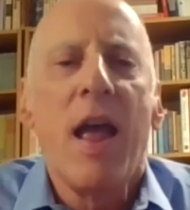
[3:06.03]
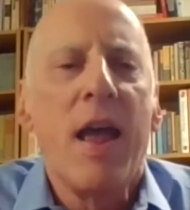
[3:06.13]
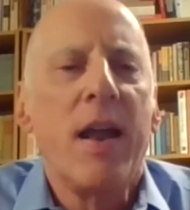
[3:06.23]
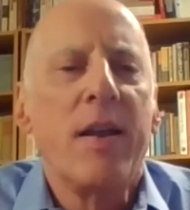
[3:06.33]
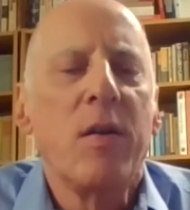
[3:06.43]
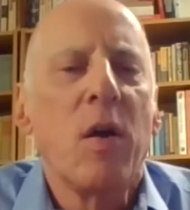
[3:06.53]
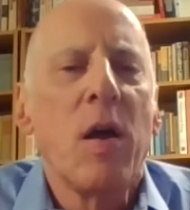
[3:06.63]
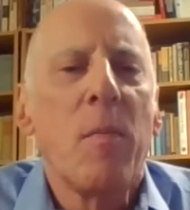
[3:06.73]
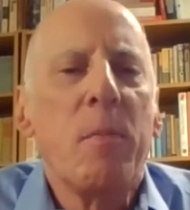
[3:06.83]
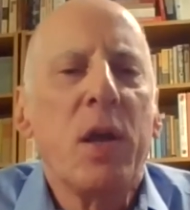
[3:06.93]
And
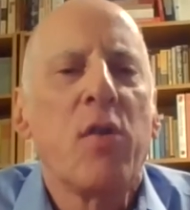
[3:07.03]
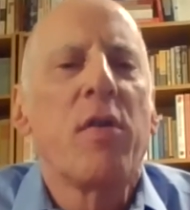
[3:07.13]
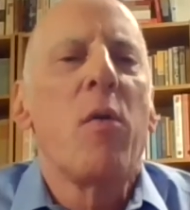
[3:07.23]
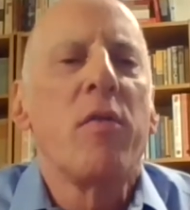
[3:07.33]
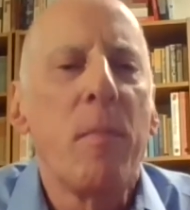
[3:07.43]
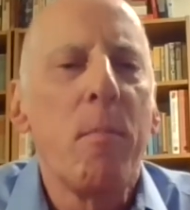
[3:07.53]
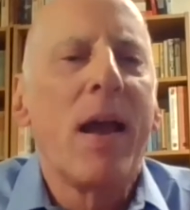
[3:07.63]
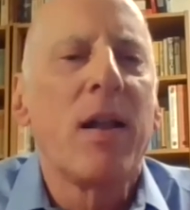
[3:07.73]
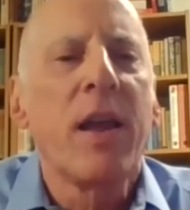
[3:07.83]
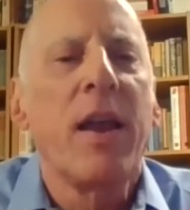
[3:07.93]
because I was a
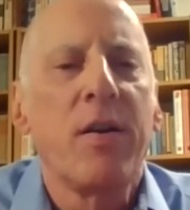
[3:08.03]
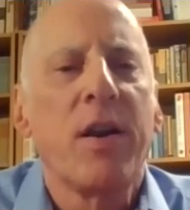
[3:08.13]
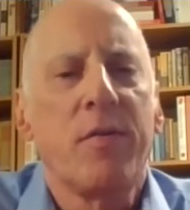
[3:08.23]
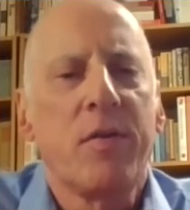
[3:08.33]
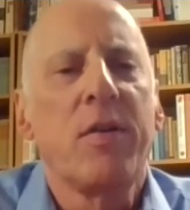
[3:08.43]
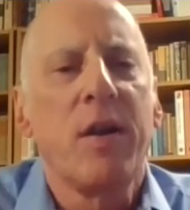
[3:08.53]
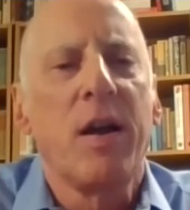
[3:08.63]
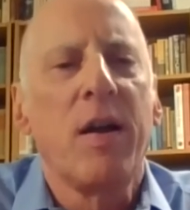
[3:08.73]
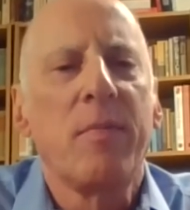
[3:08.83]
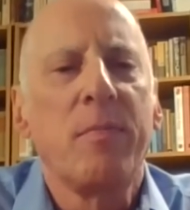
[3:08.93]
male caregiver,
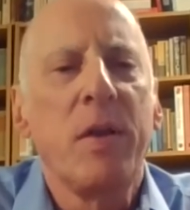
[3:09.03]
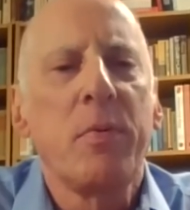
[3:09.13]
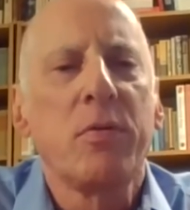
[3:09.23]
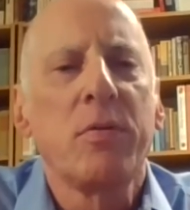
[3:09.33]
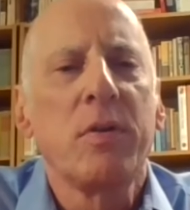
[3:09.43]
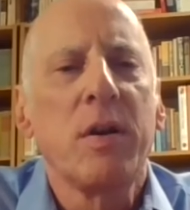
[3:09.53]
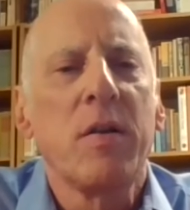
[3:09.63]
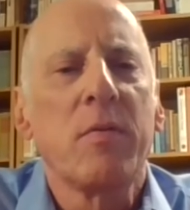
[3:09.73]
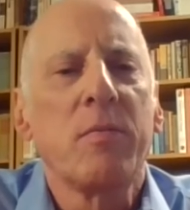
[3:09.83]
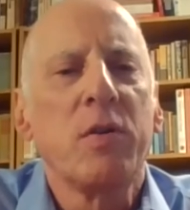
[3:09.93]
people,
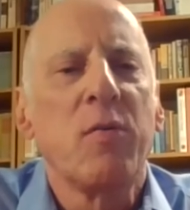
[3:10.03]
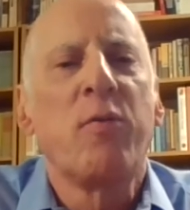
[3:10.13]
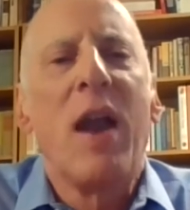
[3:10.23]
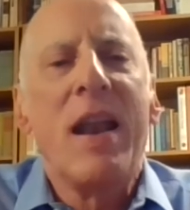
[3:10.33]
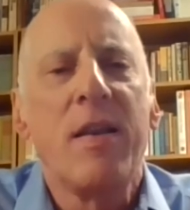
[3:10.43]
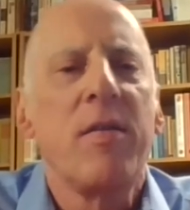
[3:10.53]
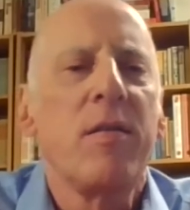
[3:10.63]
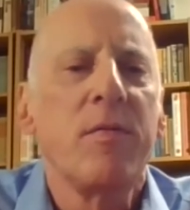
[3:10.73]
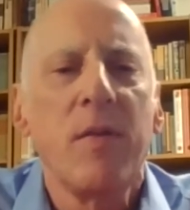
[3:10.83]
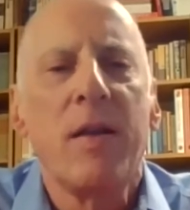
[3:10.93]
you know, friends
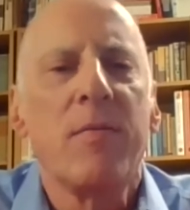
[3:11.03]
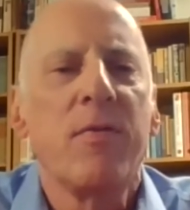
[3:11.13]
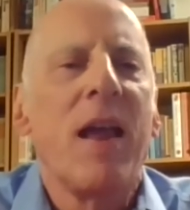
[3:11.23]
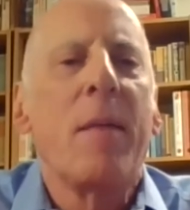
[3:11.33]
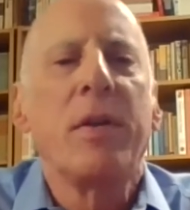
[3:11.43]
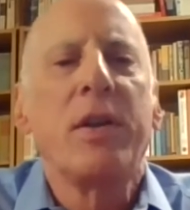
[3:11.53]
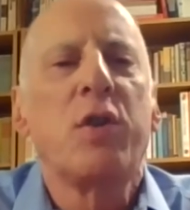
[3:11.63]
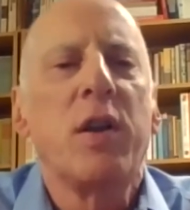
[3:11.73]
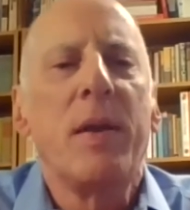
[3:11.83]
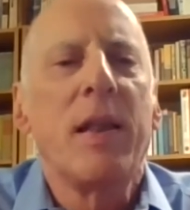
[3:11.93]
and family
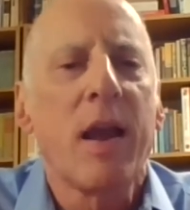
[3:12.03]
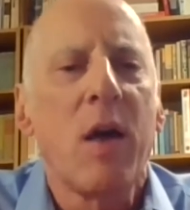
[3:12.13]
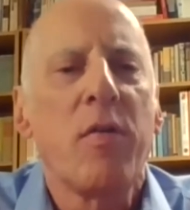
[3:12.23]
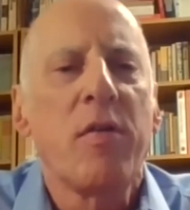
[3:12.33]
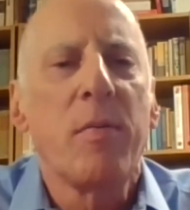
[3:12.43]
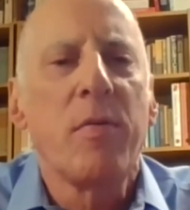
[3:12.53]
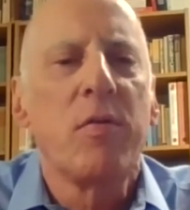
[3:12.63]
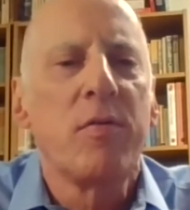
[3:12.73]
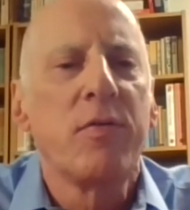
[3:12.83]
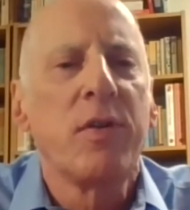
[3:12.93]
treated me like I was some
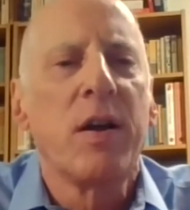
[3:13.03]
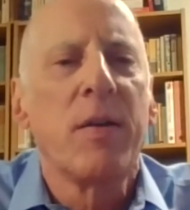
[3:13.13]
sort of